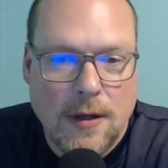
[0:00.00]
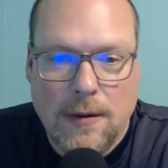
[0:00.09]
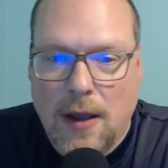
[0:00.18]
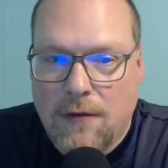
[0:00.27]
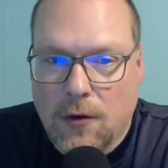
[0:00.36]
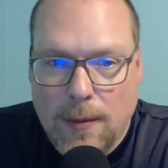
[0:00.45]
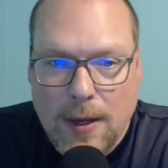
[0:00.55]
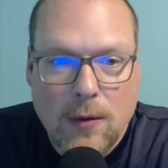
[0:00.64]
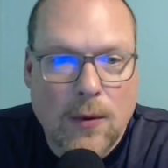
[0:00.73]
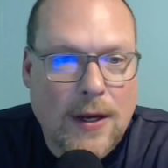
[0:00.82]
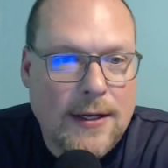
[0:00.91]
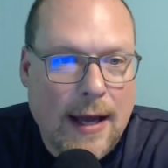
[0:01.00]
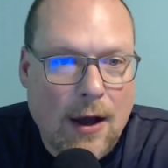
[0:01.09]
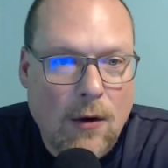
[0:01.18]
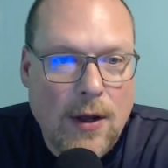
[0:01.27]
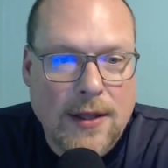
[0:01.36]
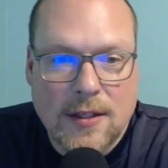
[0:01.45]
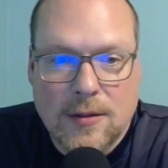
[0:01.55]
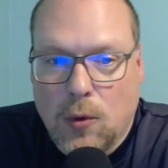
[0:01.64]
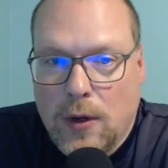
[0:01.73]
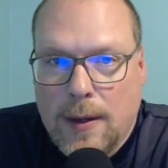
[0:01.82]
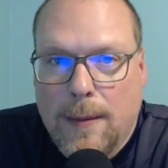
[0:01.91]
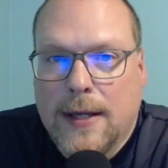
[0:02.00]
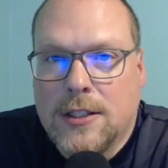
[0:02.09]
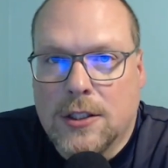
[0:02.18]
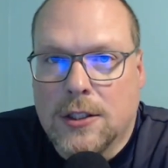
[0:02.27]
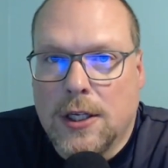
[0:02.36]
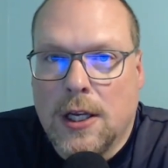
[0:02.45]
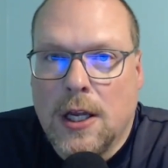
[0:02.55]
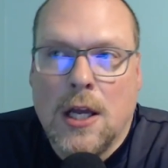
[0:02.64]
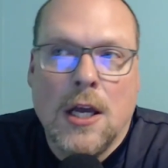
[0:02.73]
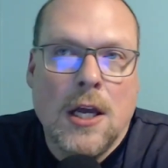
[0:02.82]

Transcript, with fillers: It, for me, right now, at this point in my journey,